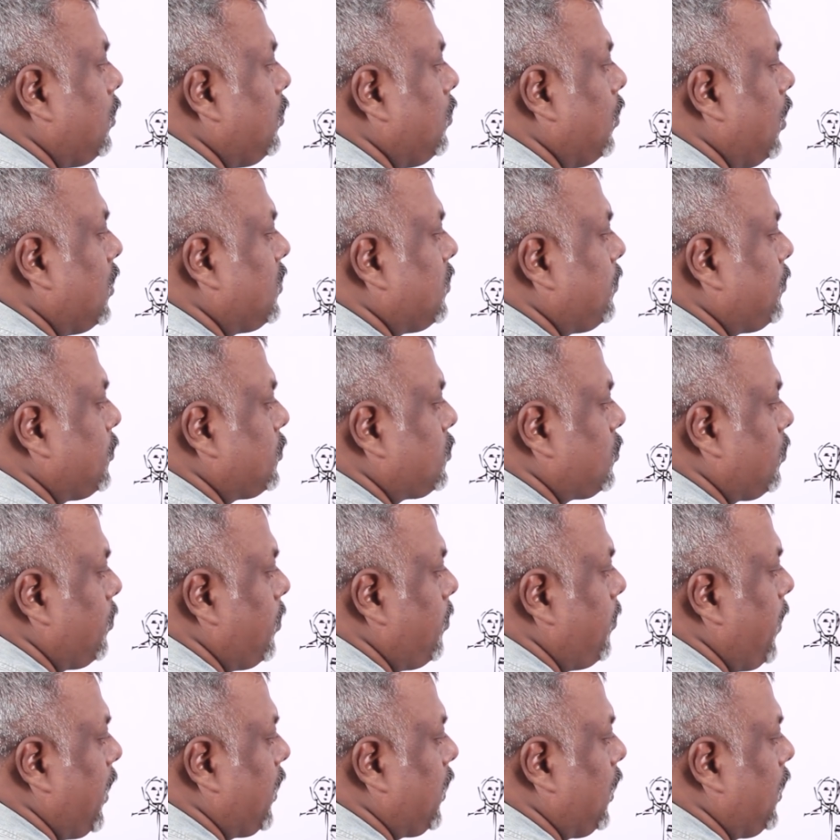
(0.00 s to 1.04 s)
You are supposed to
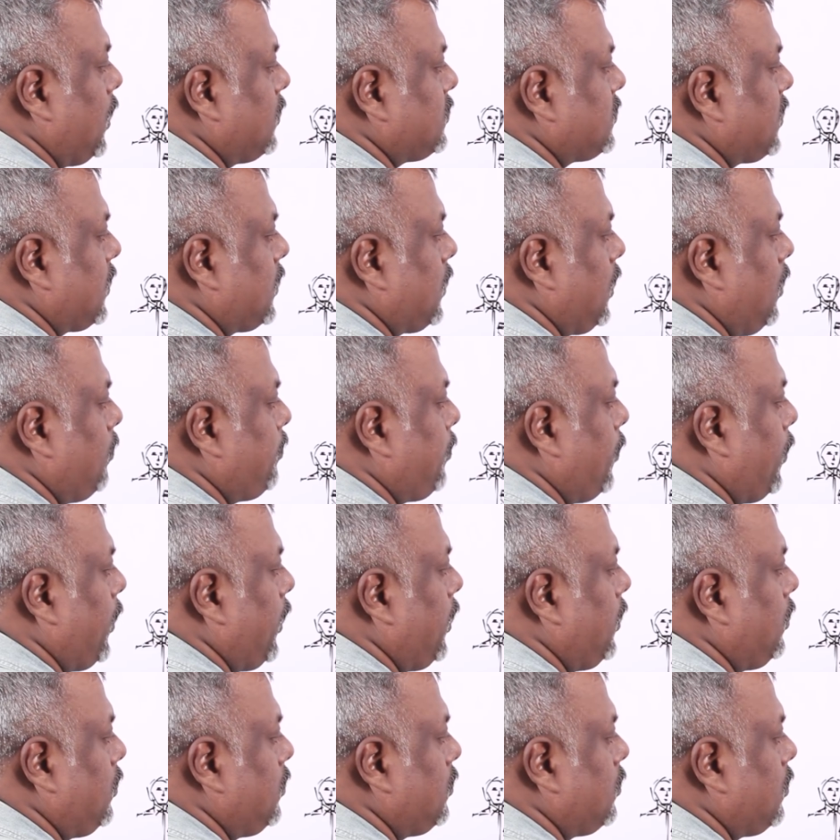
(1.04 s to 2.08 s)
be making a signal
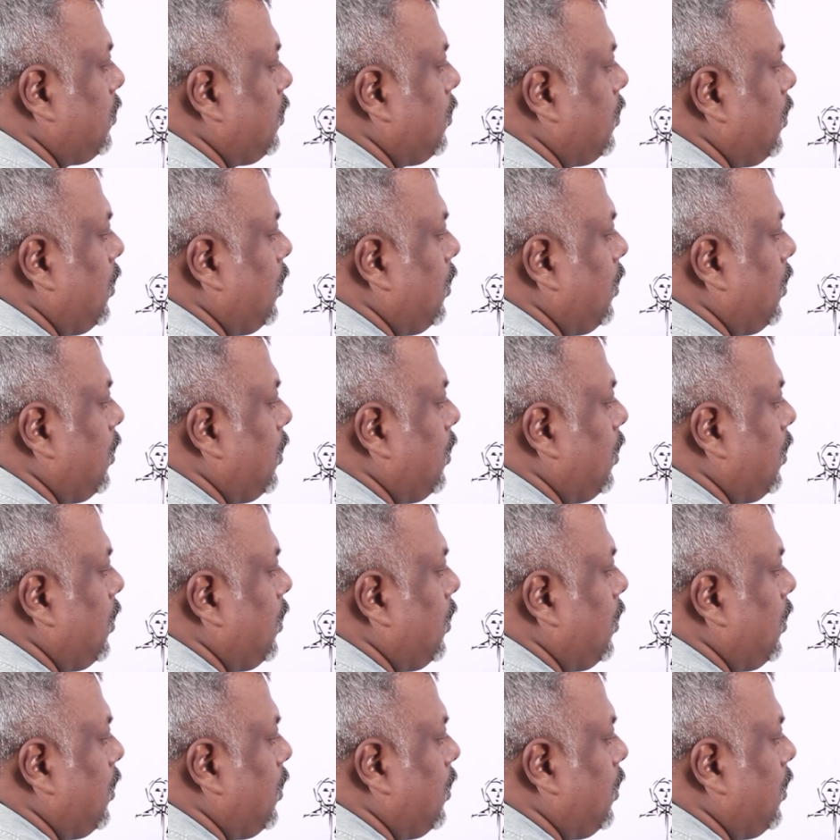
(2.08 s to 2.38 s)
point.